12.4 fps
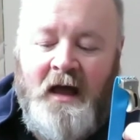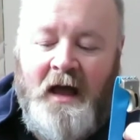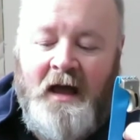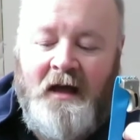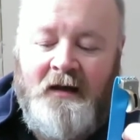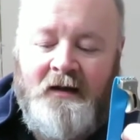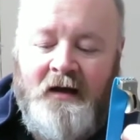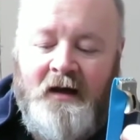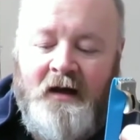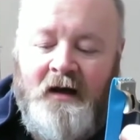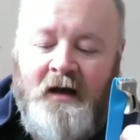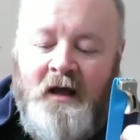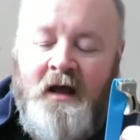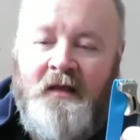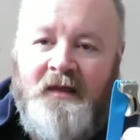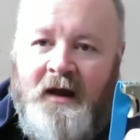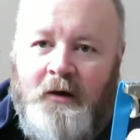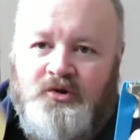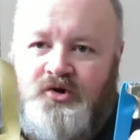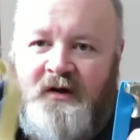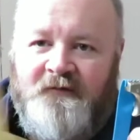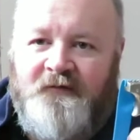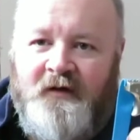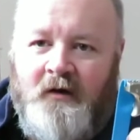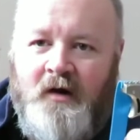and then I was trying to
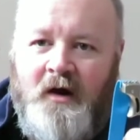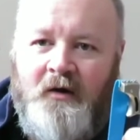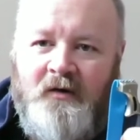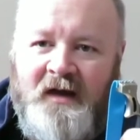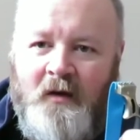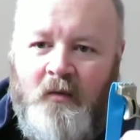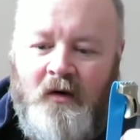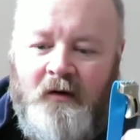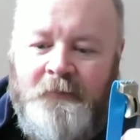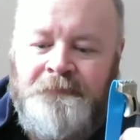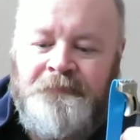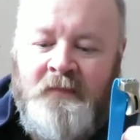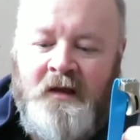figure out, okay, well,